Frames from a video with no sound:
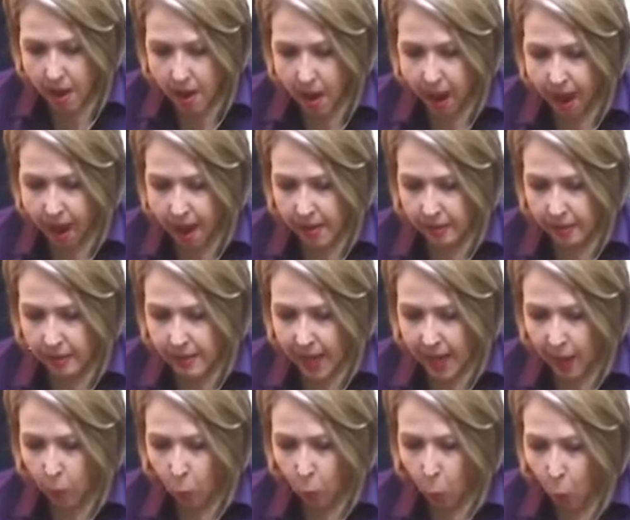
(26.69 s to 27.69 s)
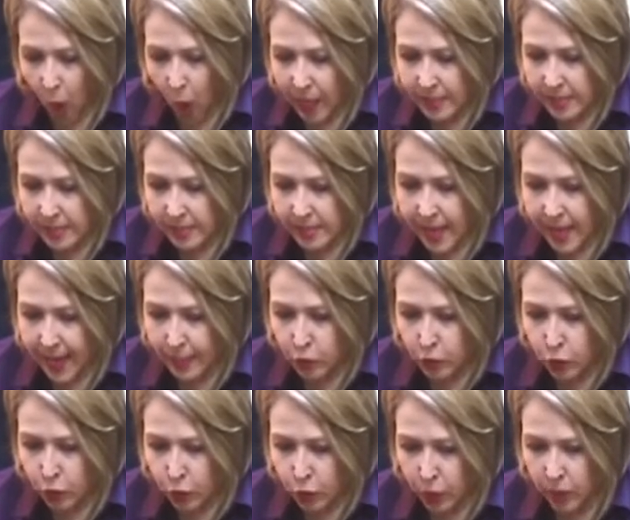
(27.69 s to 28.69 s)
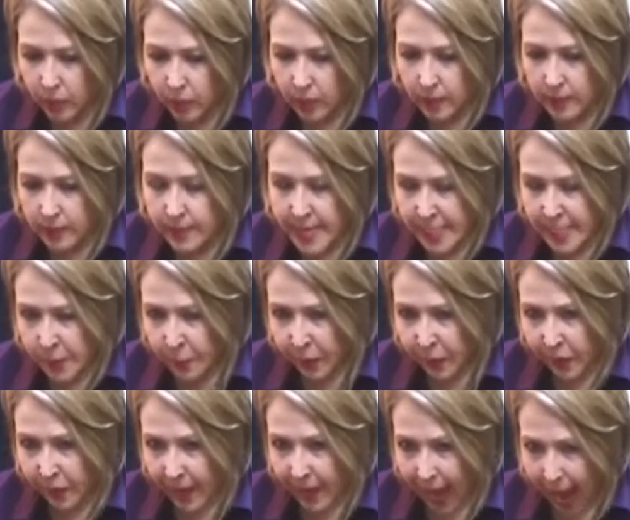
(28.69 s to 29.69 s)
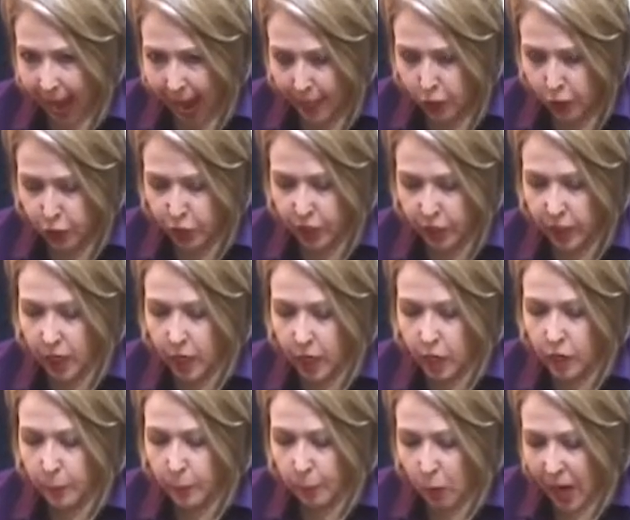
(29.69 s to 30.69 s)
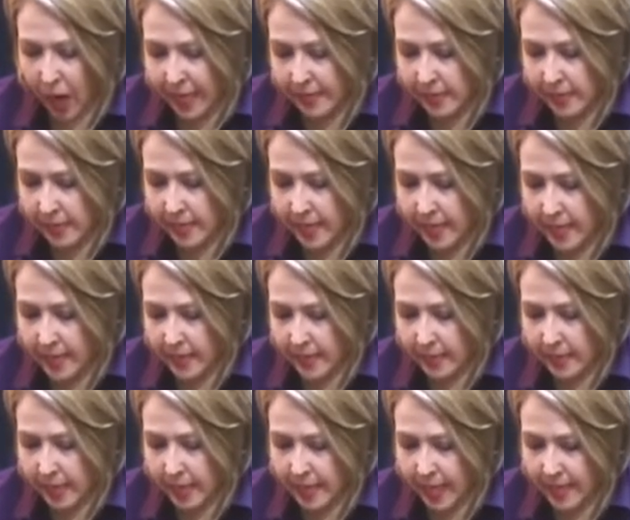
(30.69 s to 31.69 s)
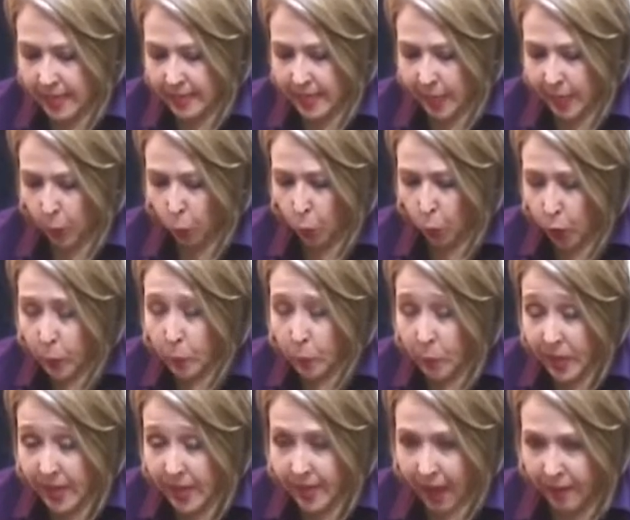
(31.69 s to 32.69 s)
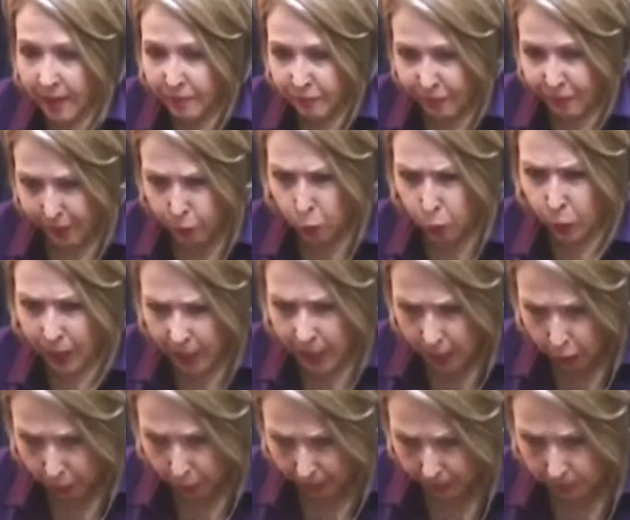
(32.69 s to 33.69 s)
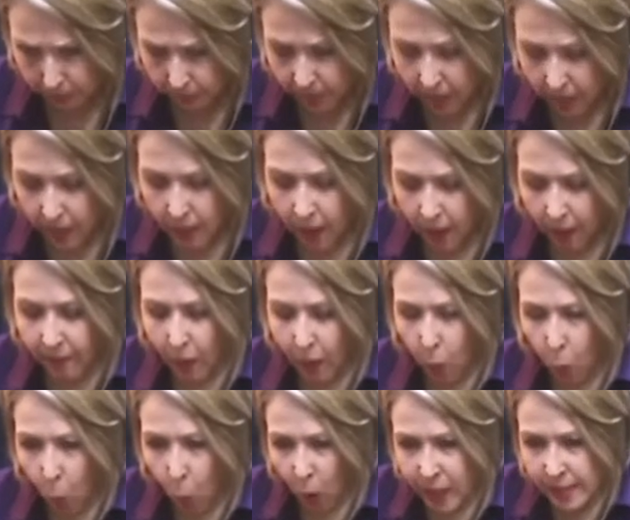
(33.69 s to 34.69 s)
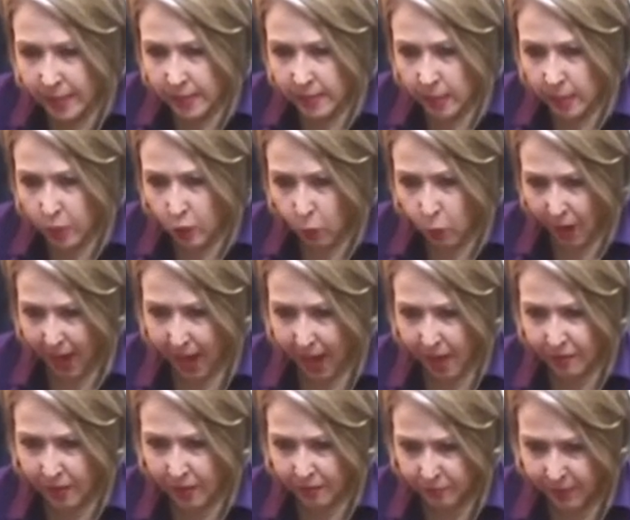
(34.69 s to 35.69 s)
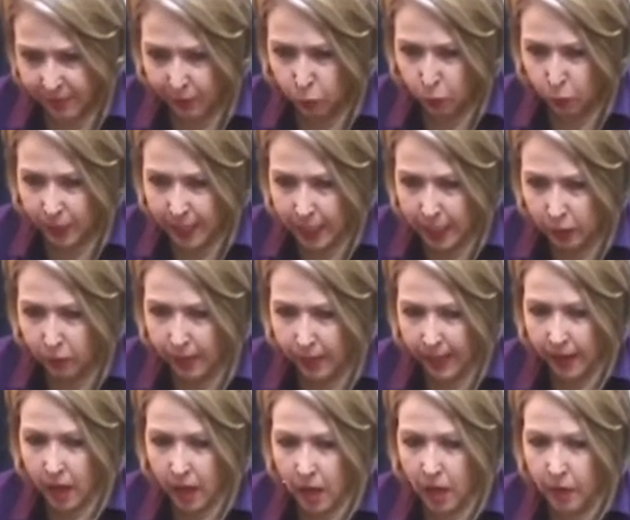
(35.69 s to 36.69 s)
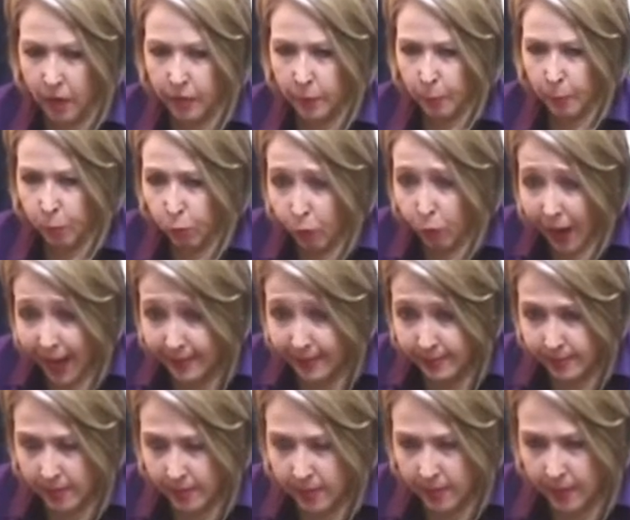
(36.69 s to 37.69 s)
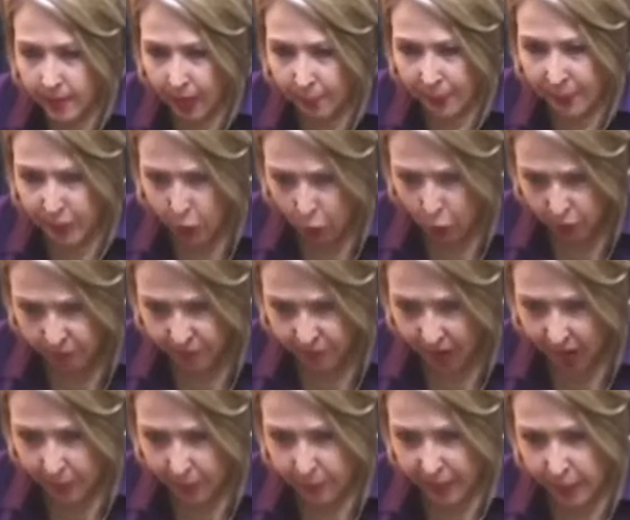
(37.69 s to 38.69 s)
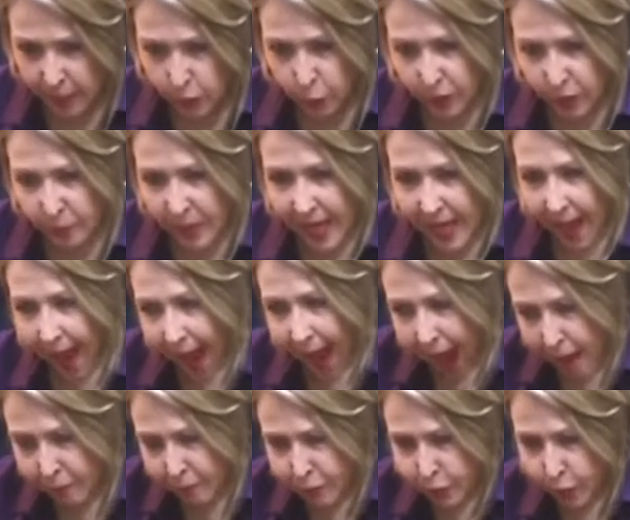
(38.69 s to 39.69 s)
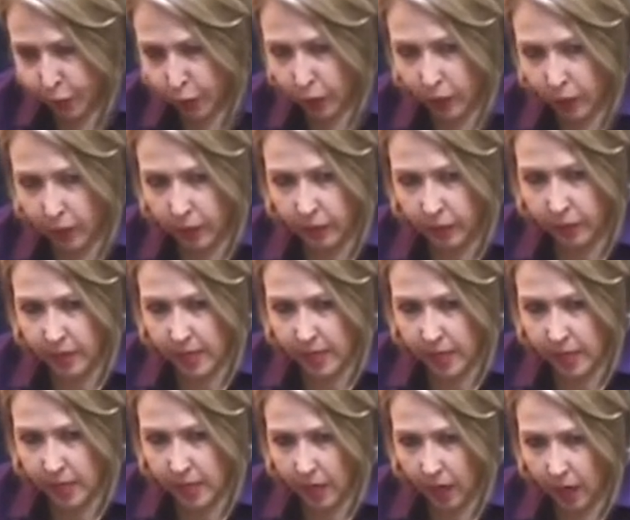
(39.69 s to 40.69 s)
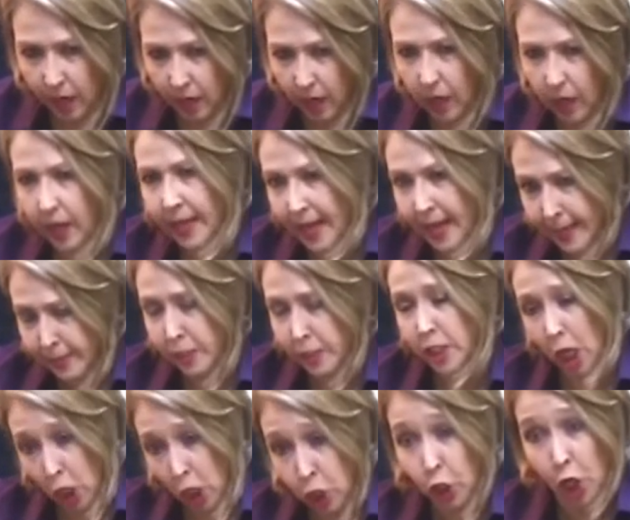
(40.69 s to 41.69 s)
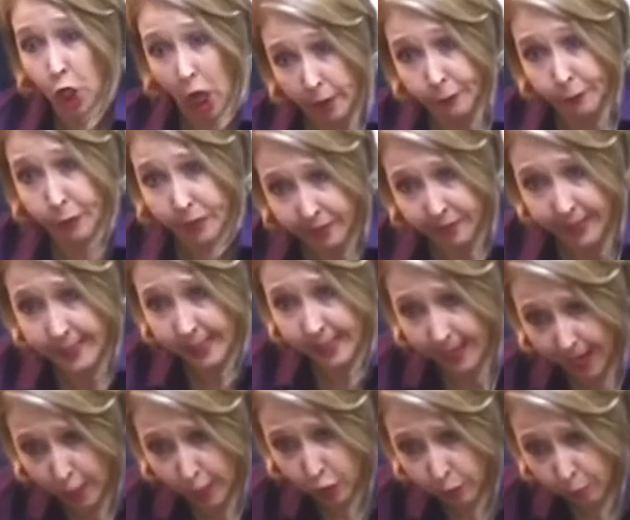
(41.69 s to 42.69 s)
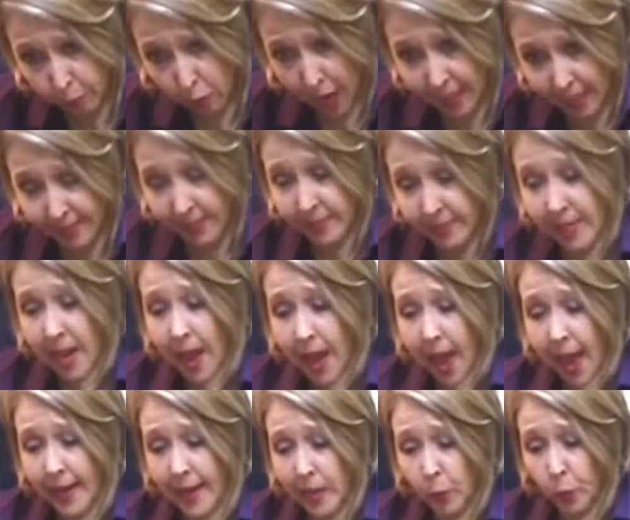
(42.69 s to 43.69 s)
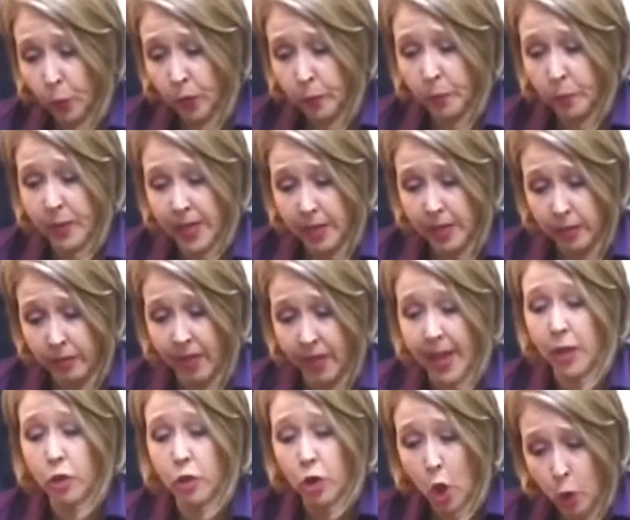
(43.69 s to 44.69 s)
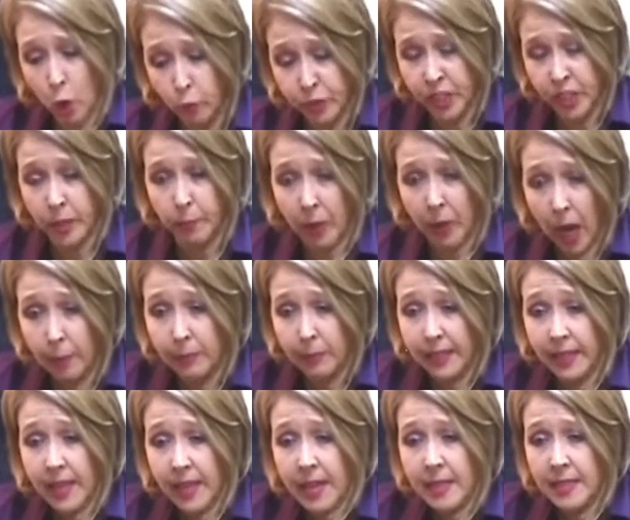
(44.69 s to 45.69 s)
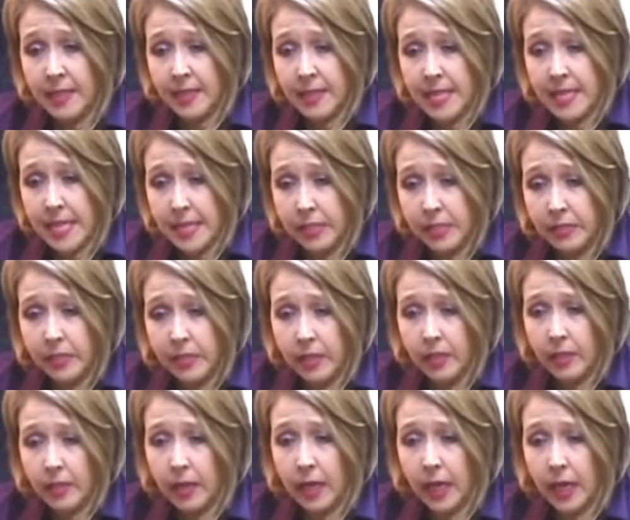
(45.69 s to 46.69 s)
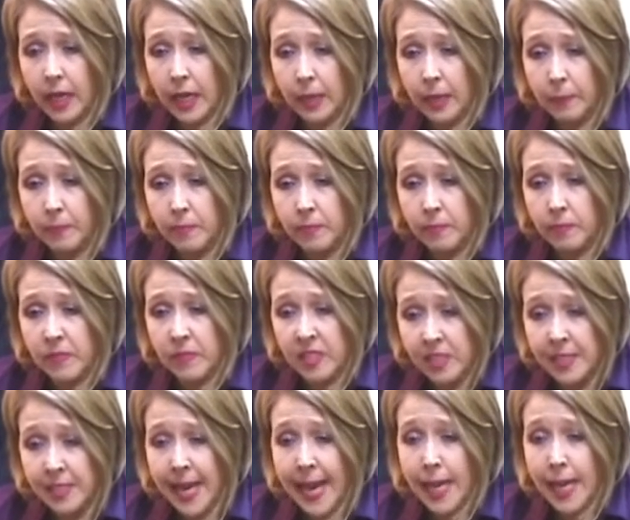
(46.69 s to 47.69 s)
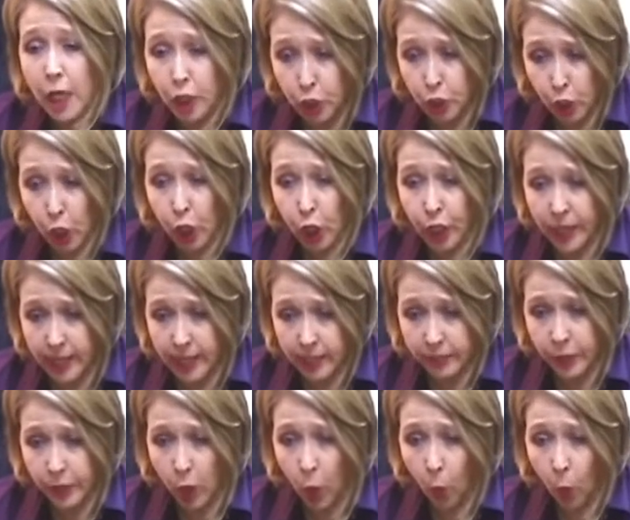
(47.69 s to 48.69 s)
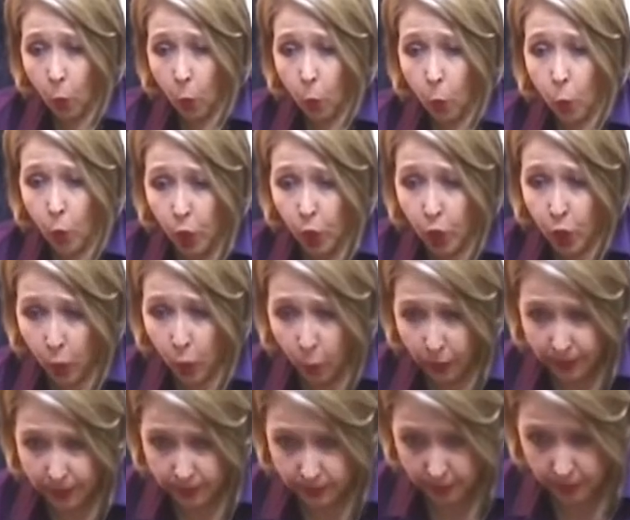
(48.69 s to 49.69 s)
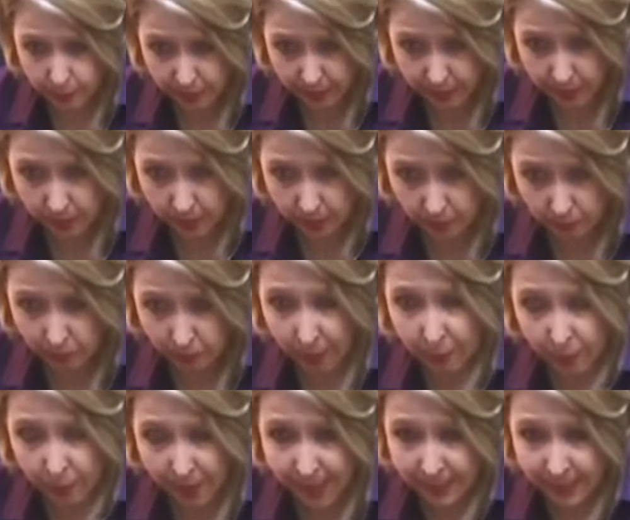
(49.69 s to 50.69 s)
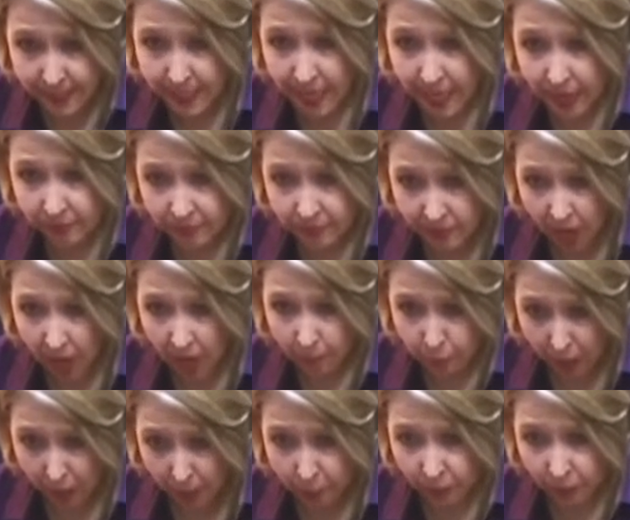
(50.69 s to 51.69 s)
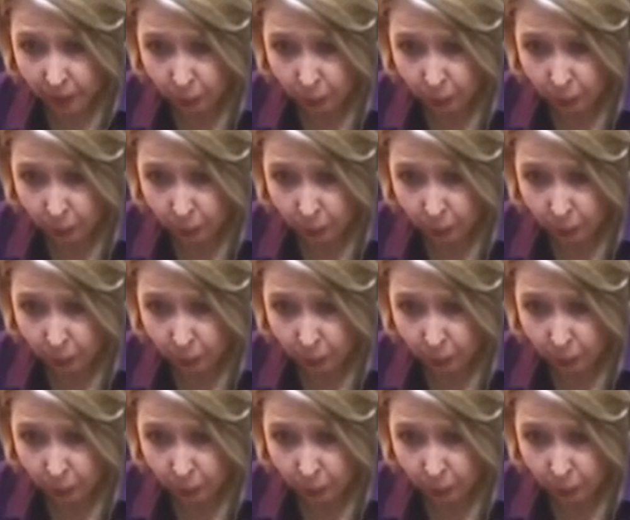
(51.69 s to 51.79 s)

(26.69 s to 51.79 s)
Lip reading: and that once they took disciplinary action, the process is that there would be a federal hearing, and that once you have a federal hearing, the press can be notified because it would be after the, in essence, undercover investigation process, and it would be then known to the public that these state attorneys were going to be reprimanded if not properly